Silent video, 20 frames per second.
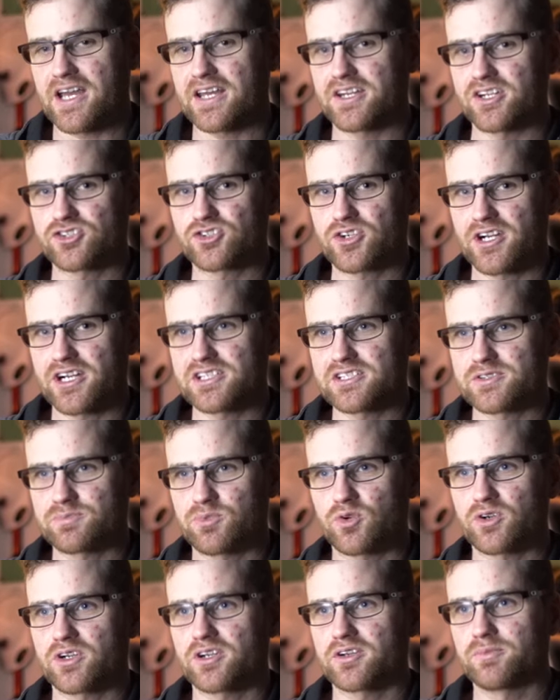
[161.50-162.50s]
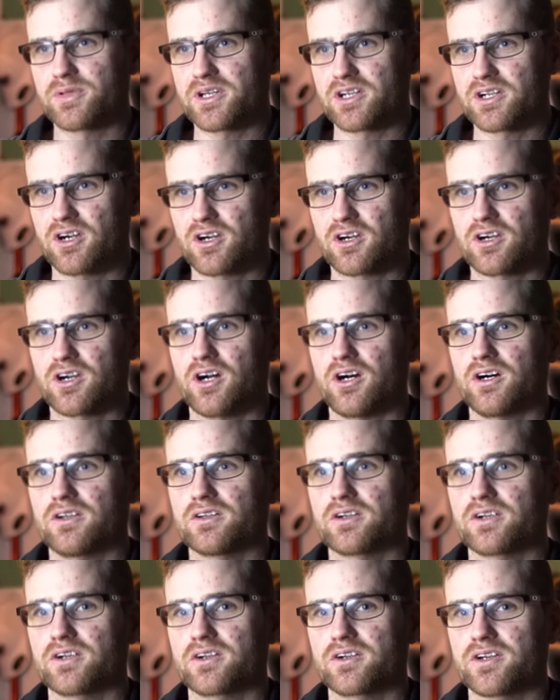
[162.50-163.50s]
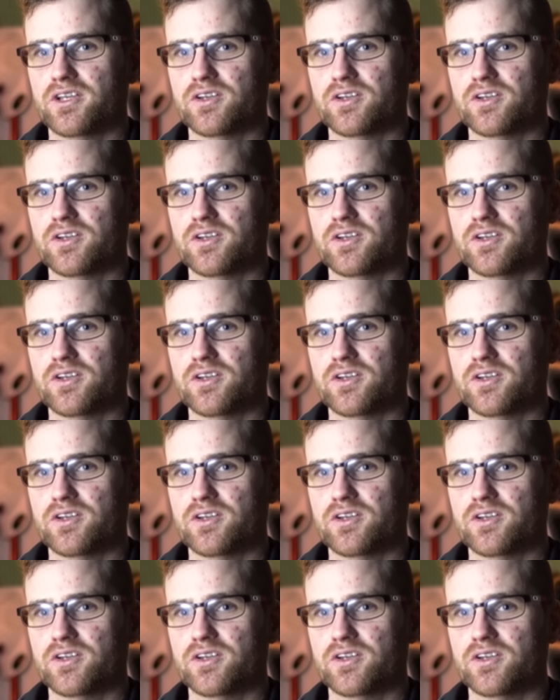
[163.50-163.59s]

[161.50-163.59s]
I had it transported, big car hauler.